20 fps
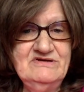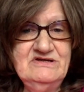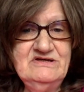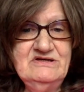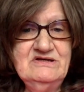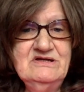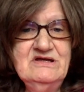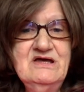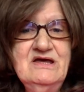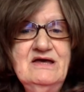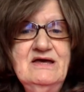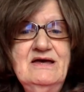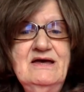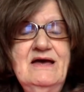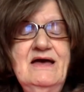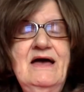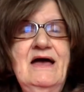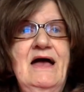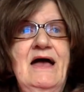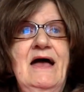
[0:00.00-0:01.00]
it.
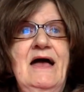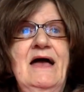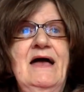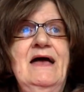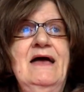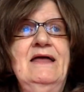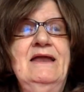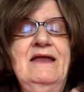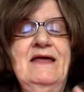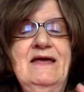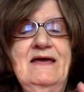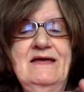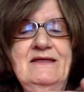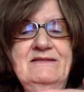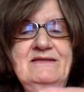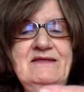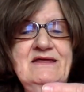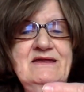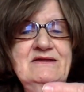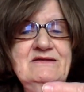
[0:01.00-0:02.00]
And,
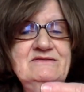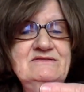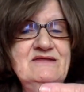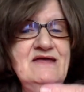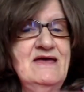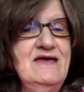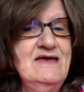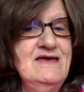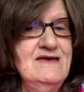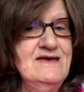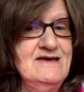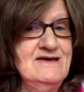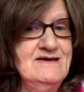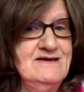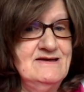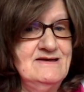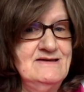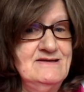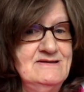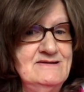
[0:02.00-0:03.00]
and then at the
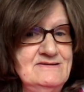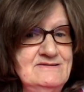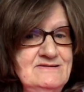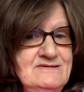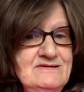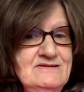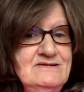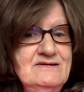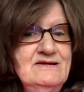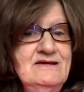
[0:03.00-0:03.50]
end,